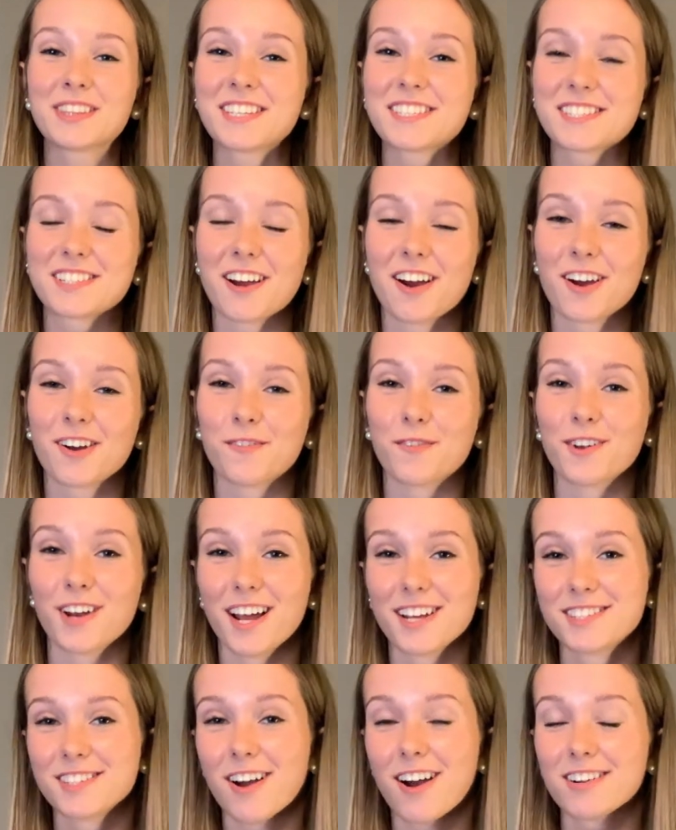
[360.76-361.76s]
at the start
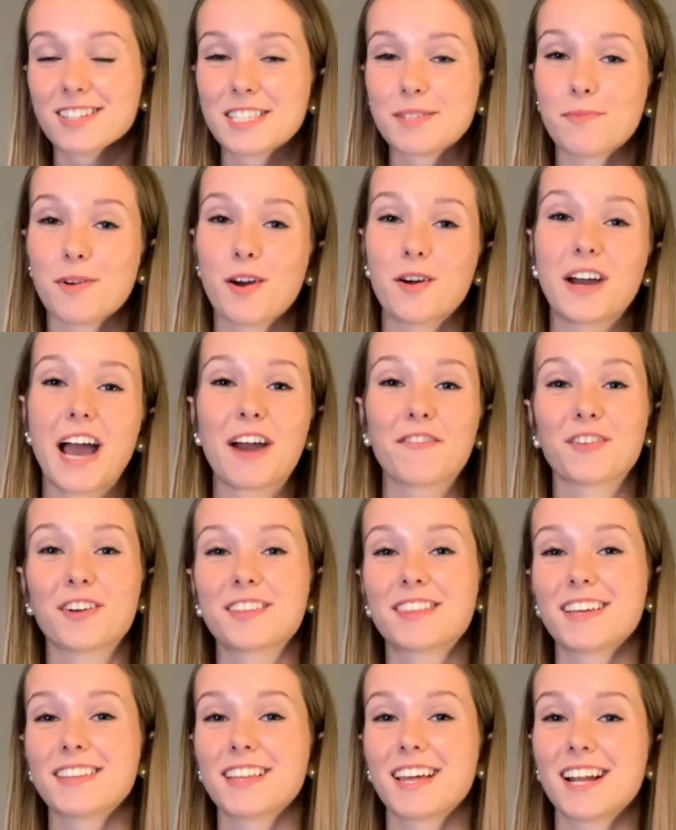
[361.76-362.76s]
when I talked about
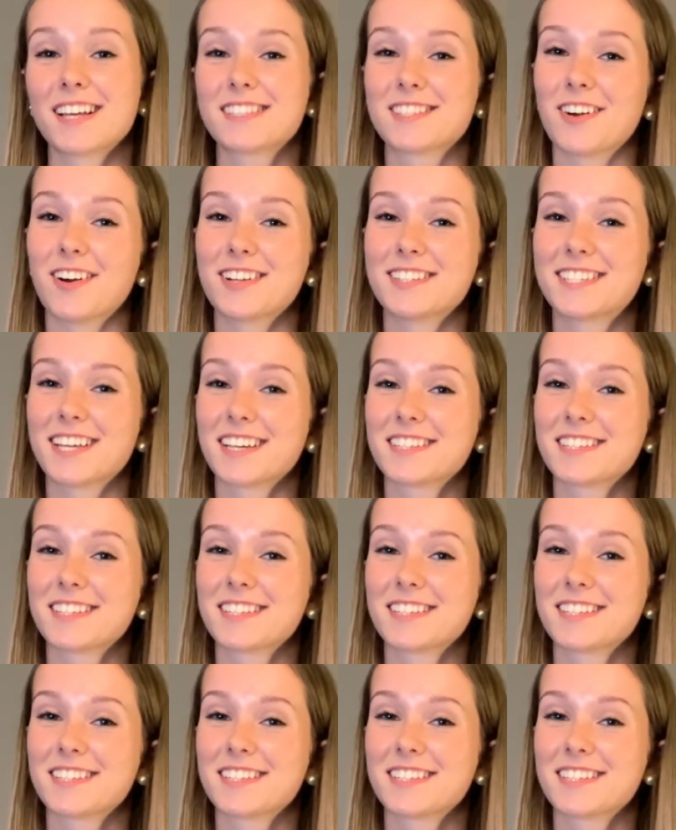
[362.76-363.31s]
everything that I saw on